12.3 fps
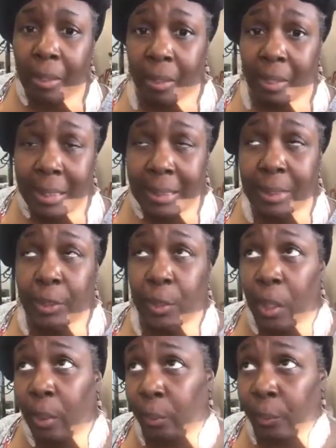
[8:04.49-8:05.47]
Listen to
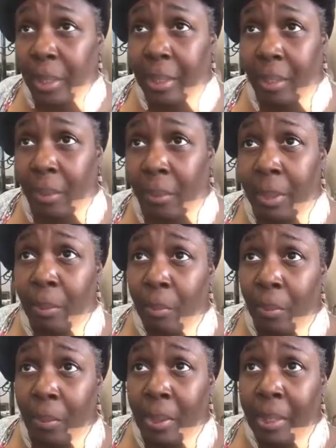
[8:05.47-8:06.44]
her on the radio in the
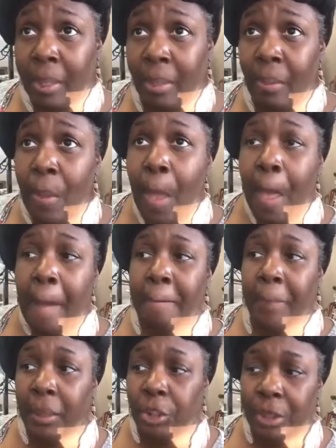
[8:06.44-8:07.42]
morning,
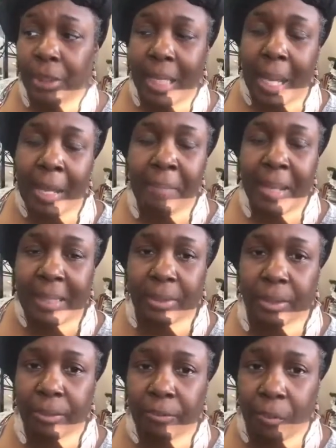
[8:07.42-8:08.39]
but she's our
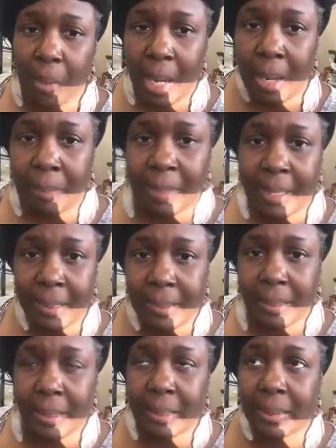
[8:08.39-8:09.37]
ambassador for our
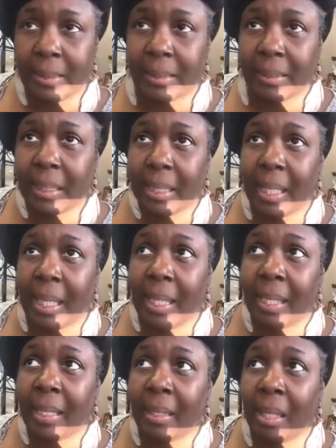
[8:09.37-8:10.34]
business.
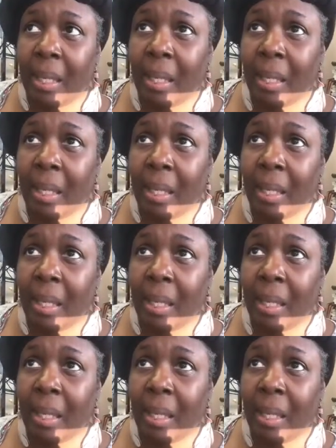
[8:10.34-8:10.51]
And